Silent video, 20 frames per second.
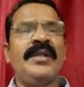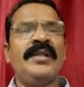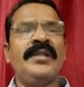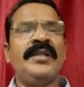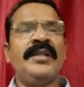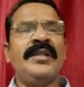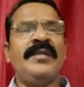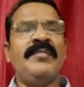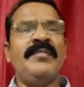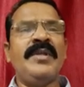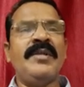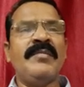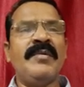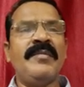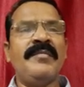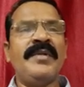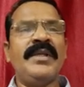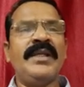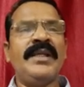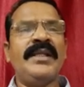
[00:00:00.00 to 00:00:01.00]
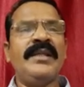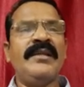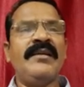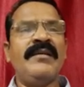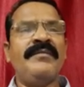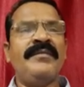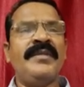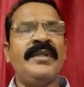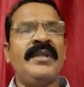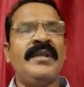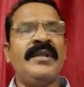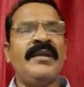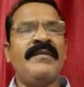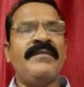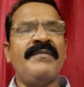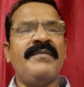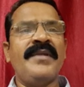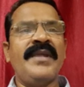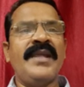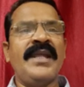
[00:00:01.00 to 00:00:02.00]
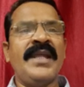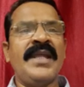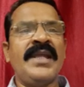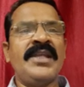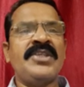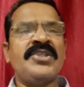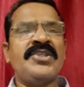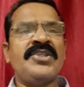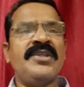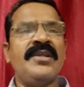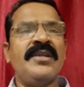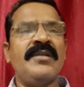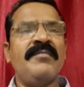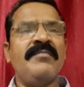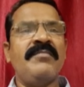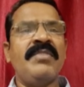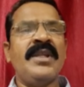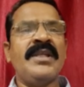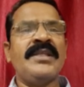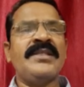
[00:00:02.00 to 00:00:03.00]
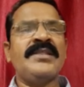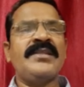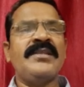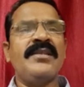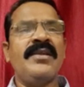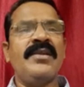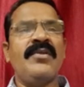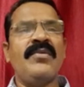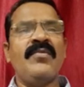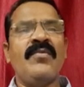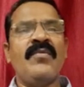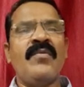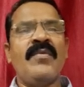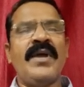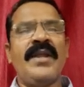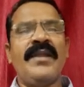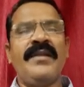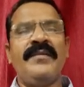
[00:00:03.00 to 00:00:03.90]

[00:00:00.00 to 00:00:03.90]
the minimum degree of the graph H plus 1.